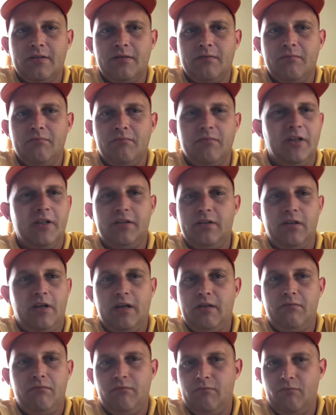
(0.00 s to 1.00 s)
but
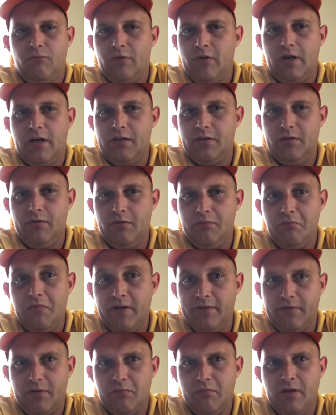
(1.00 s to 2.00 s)
we're not doing
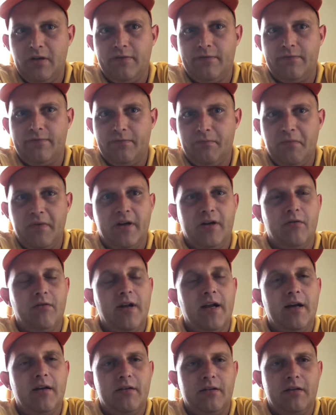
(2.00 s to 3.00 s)
month to month from there on
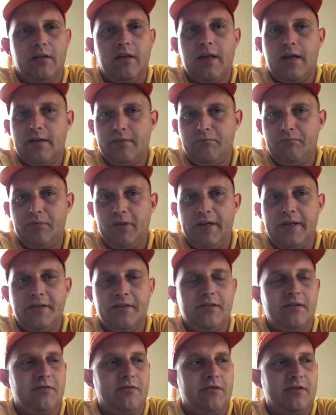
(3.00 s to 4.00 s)
out. And a lot of
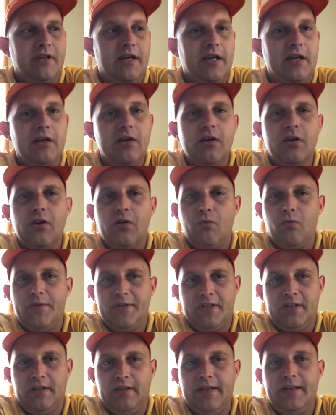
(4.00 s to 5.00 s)
places will say
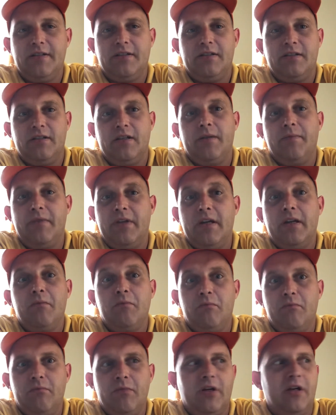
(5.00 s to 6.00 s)
once a lease is up, then
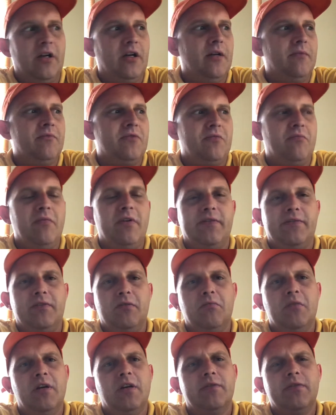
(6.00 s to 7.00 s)
it becomes month to
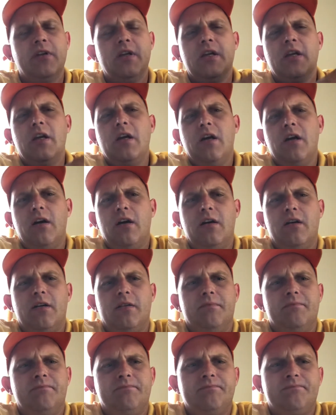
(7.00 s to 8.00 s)
month.
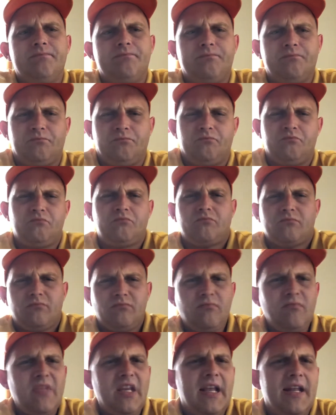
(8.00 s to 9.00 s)

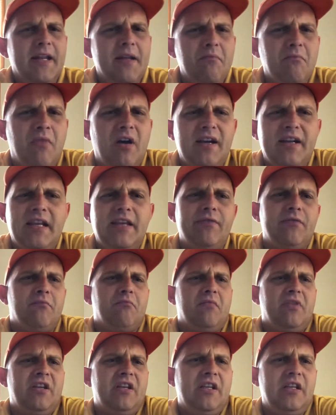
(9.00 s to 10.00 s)
And it might
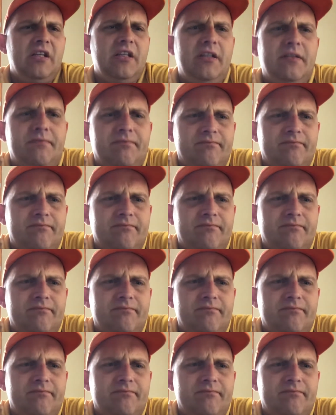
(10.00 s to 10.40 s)
even be